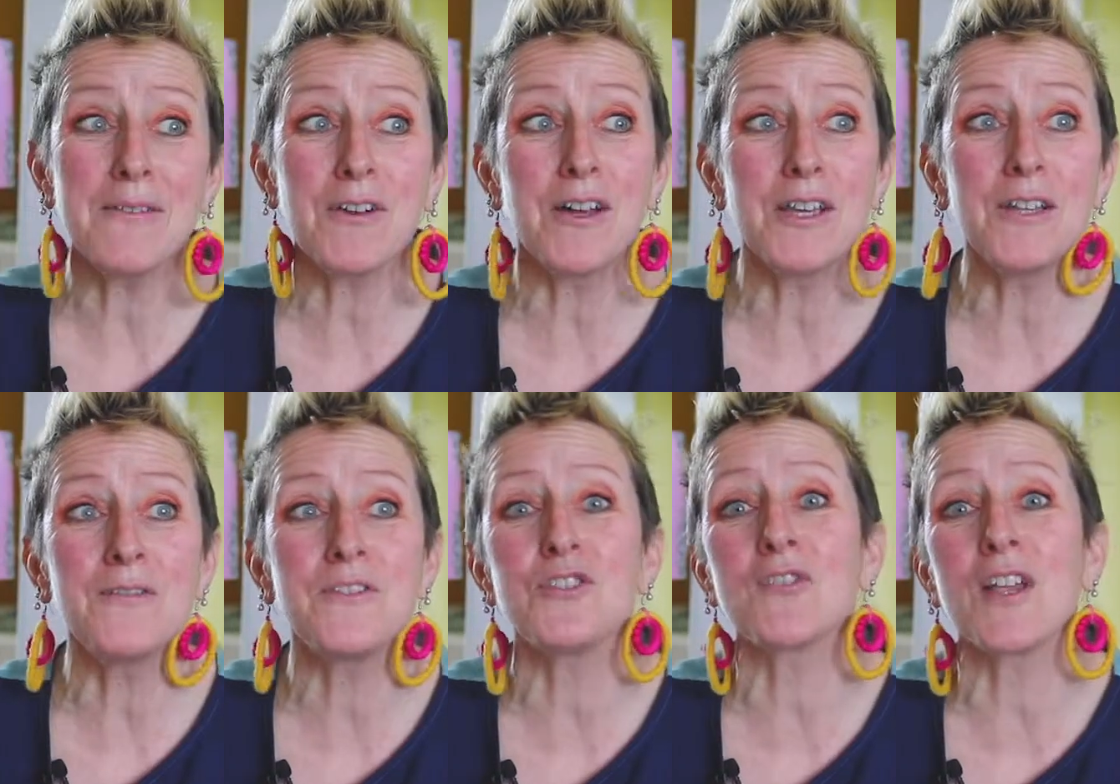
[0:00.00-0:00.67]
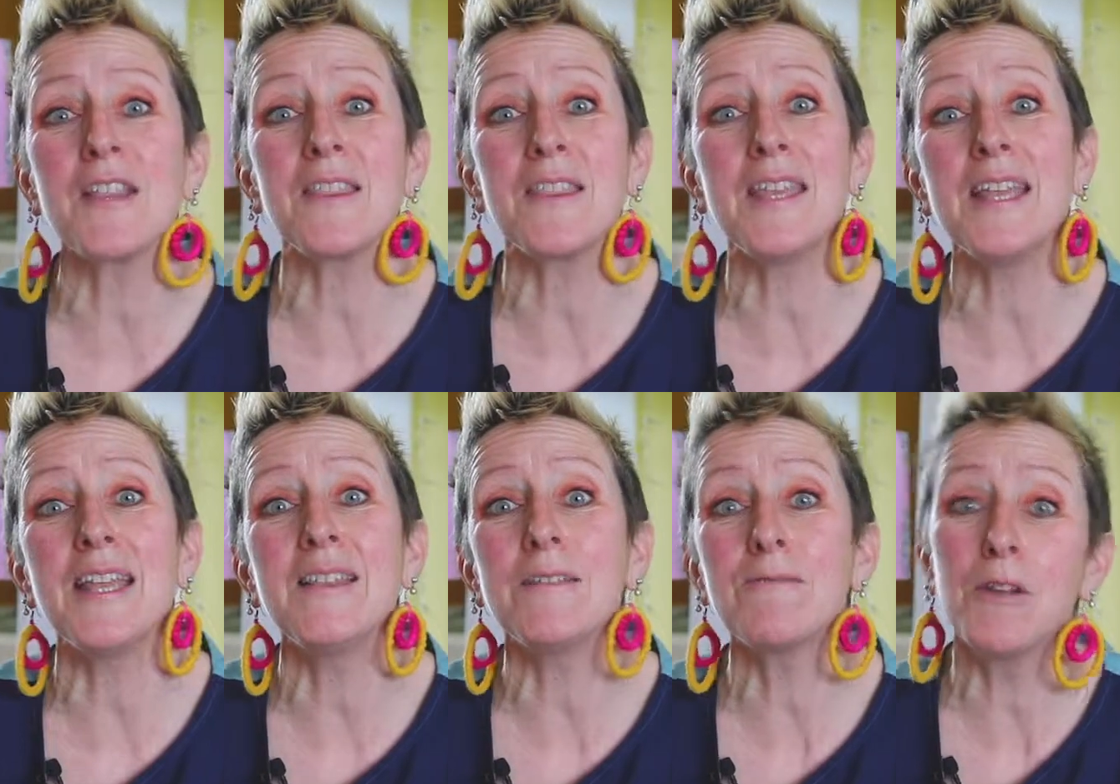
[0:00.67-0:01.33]
of kind of
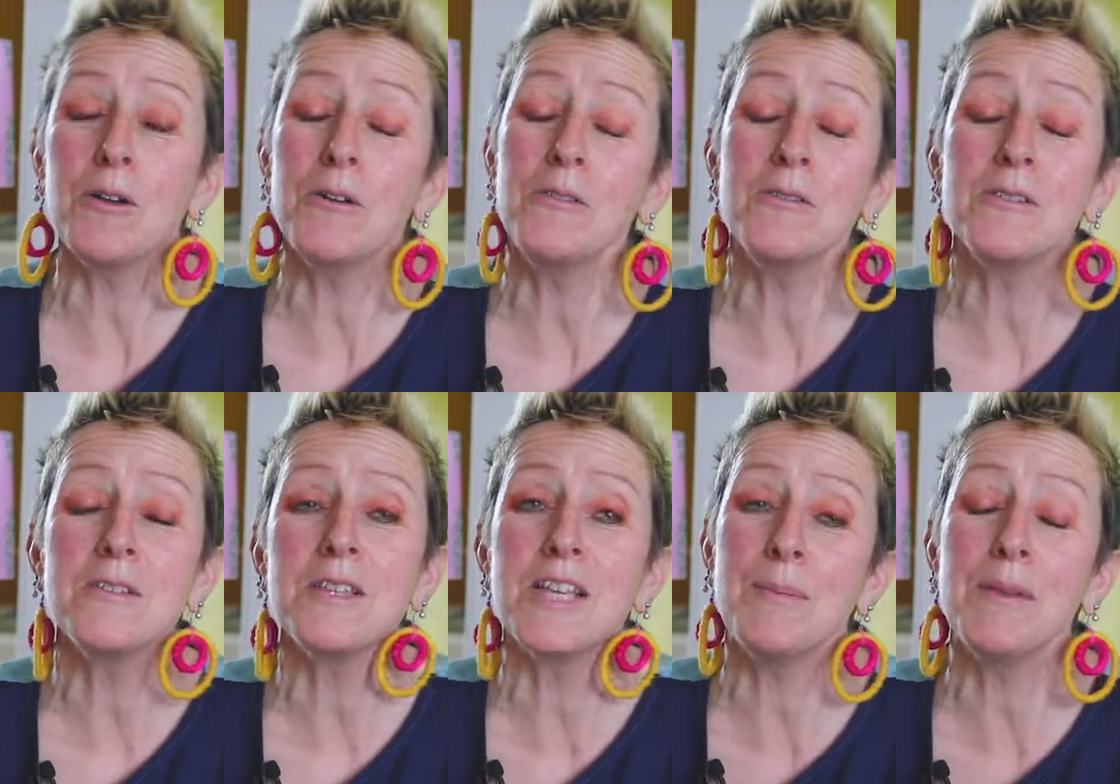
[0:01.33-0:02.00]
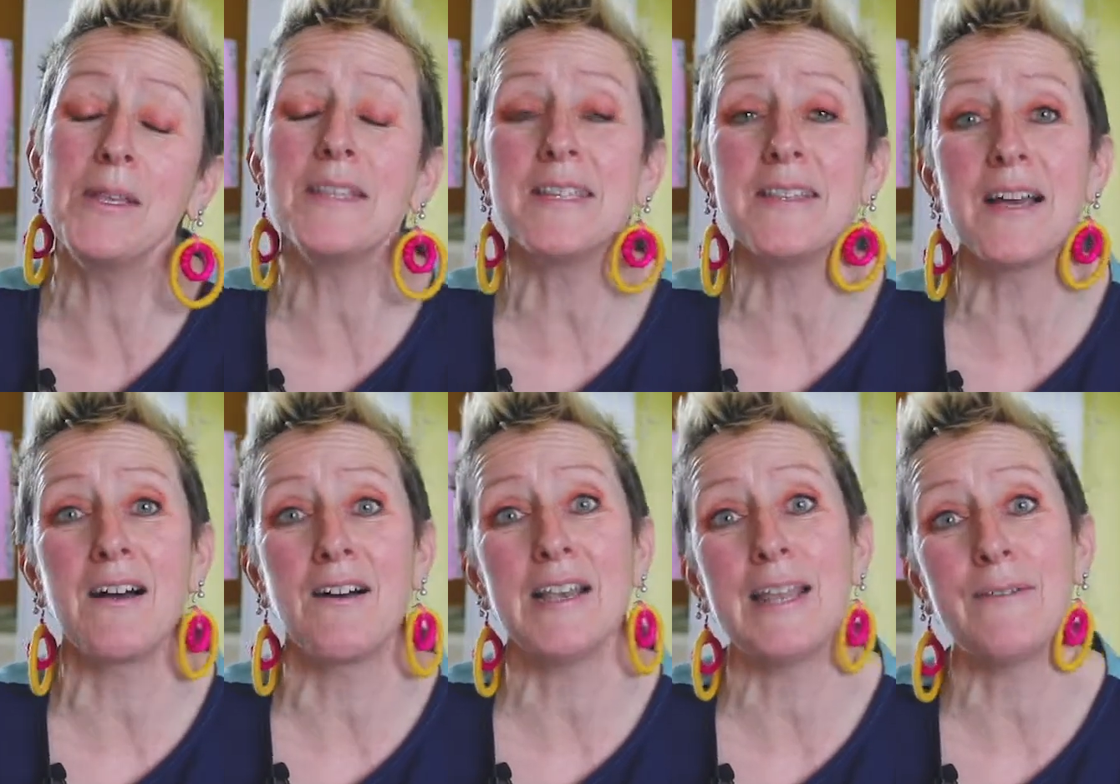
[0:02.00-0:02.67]
strengthening the road, the community
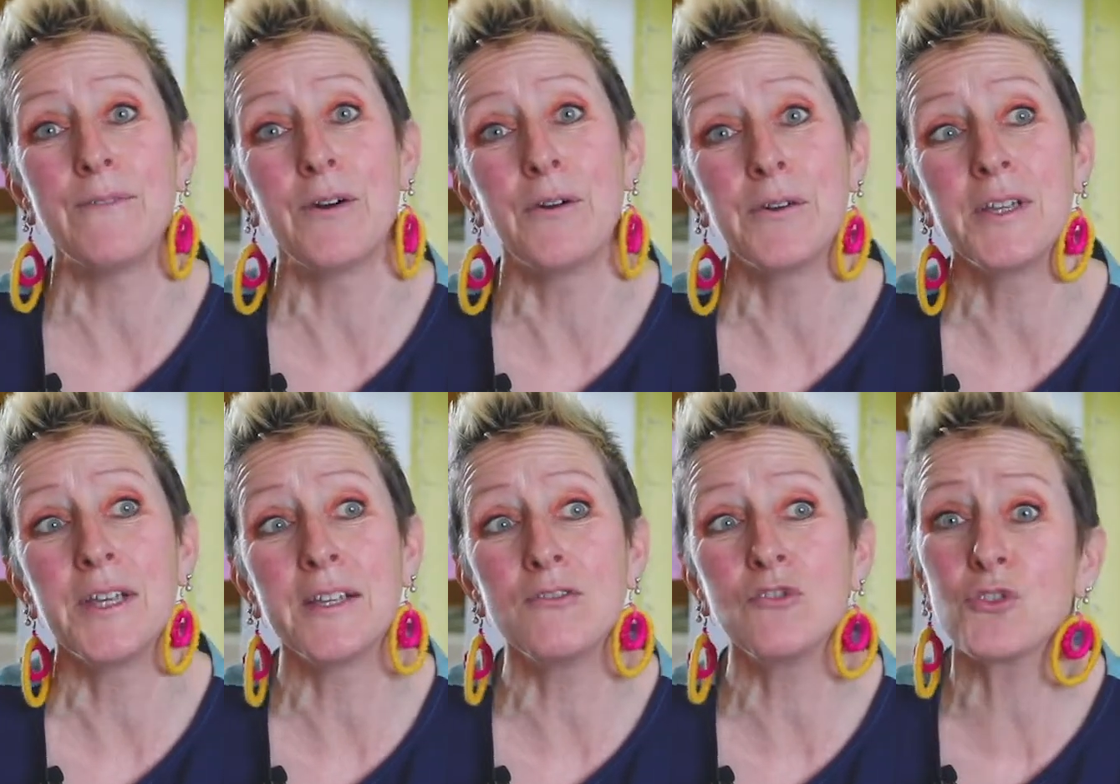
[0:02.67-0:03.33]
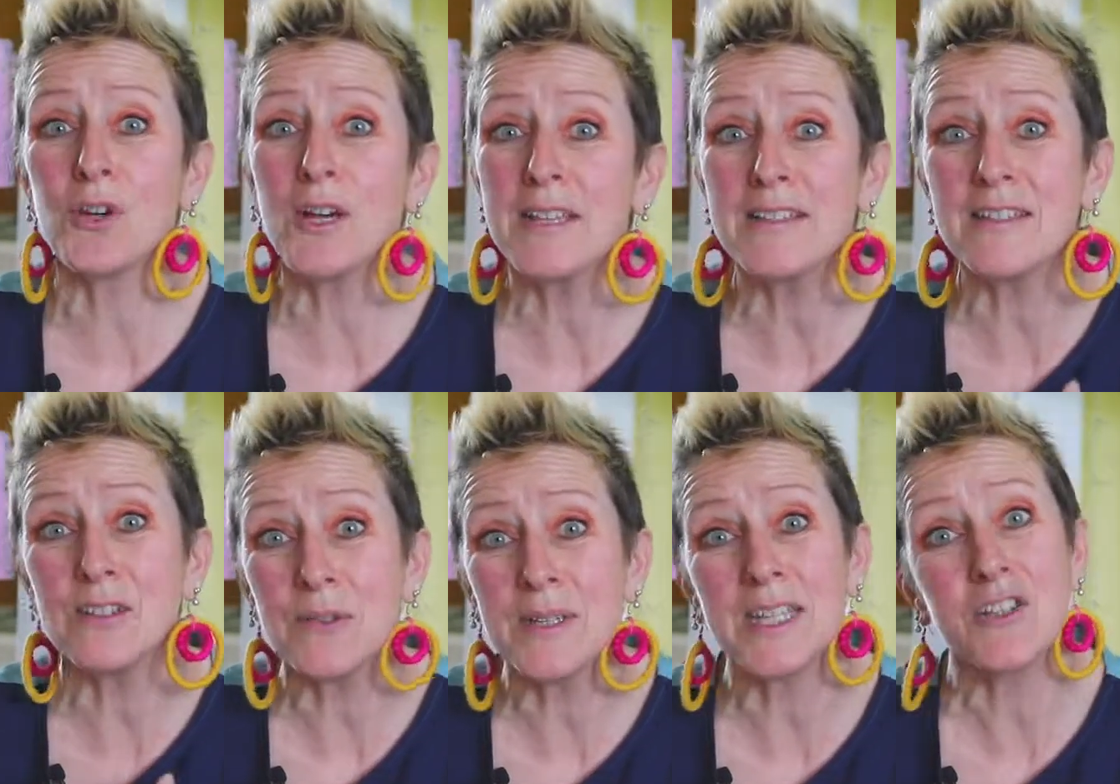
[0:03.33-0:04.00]
that I live on, and trying to
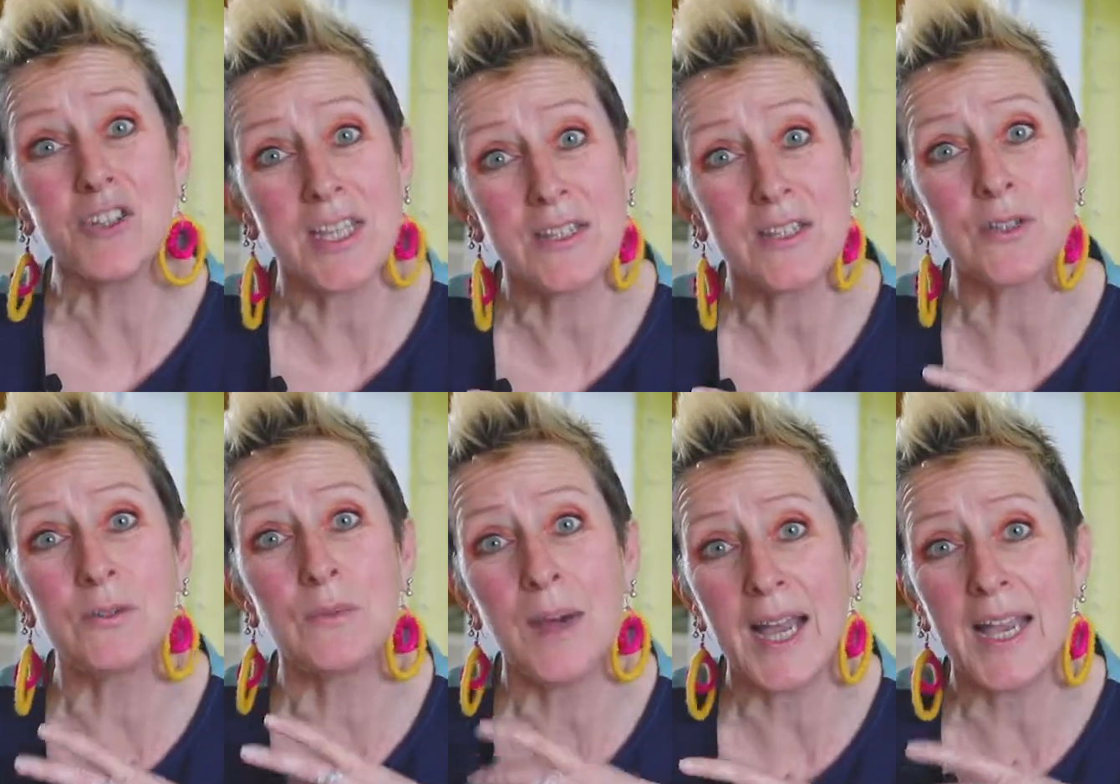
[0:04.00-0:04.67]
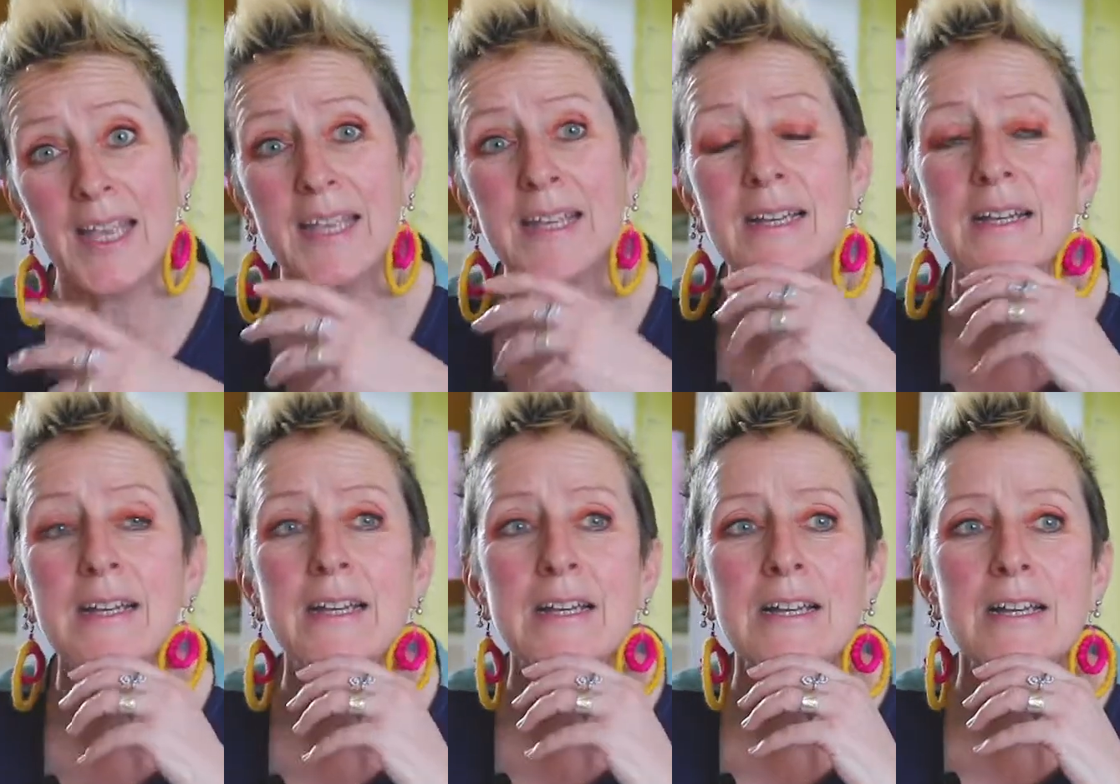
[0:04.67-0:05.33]
do it in a gentle way.
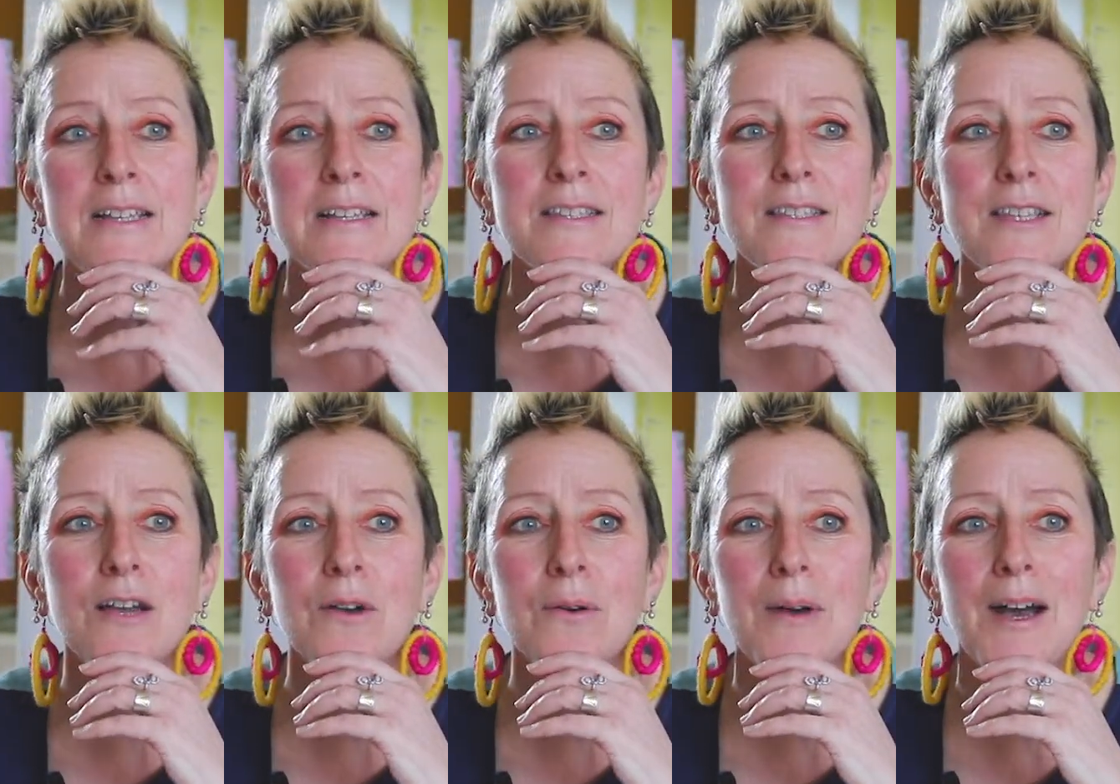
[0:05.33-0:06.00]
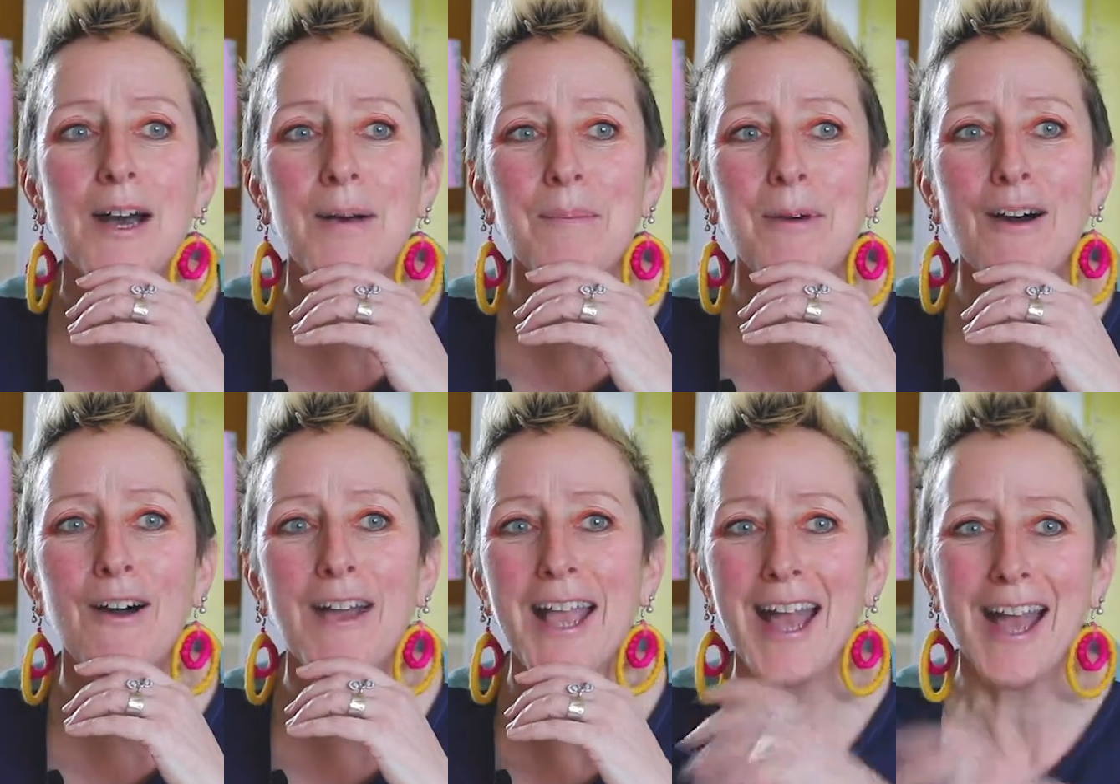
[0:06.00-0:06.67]
So
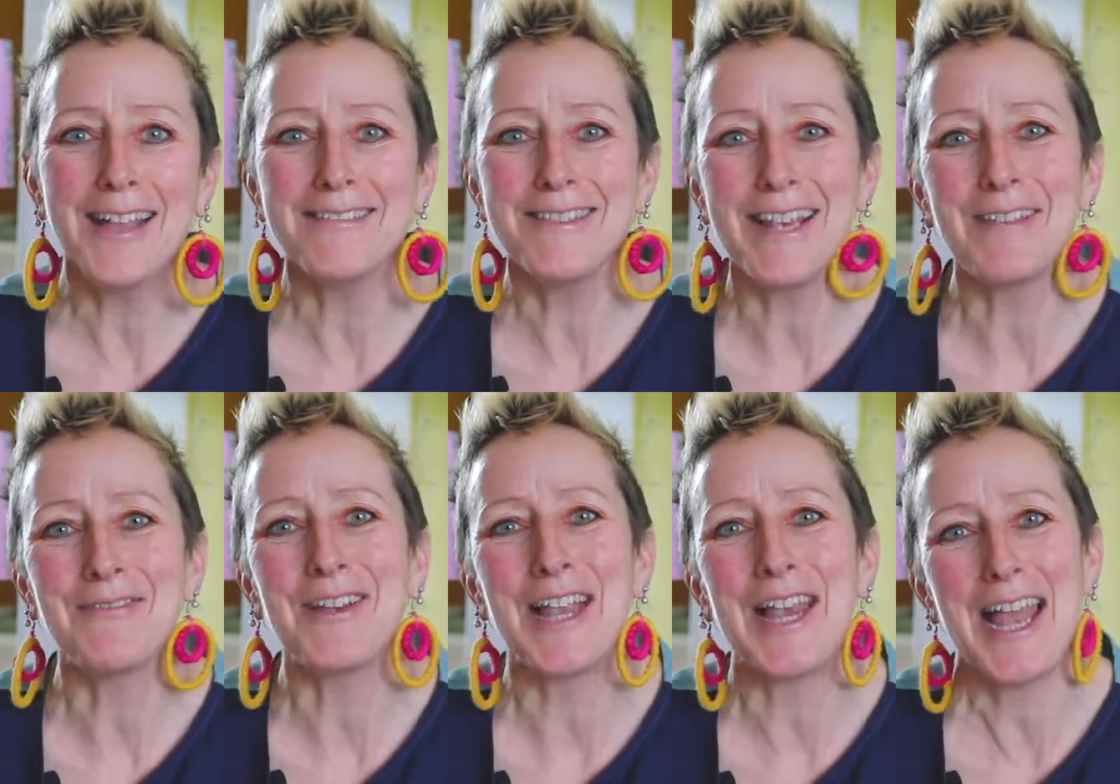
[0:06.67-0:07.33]
I hand-delivered a